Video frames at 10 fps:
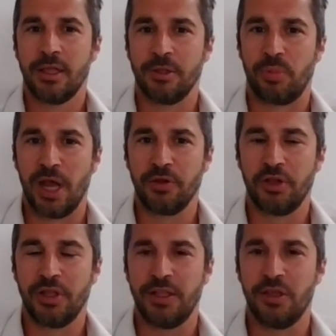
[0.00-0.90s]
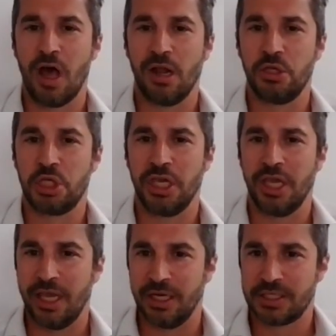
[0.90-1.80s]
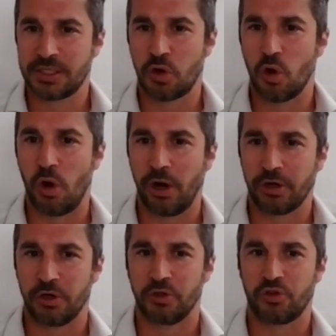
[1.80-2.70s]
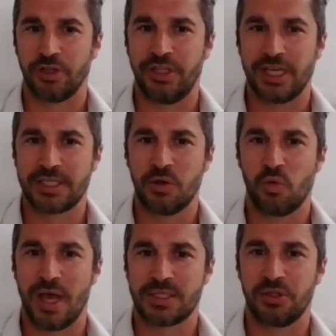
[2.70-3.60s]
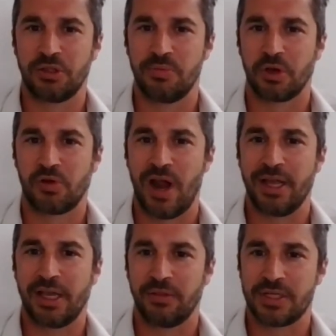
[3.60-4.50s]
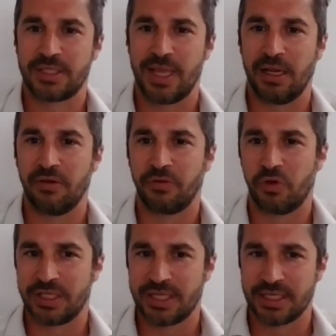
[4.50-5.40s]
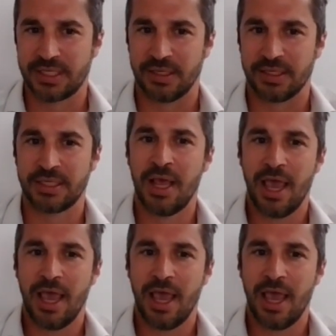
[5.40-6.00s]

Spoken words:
The Brotherhood ideology in its core contradicts the Western democratic understanding of coexistence,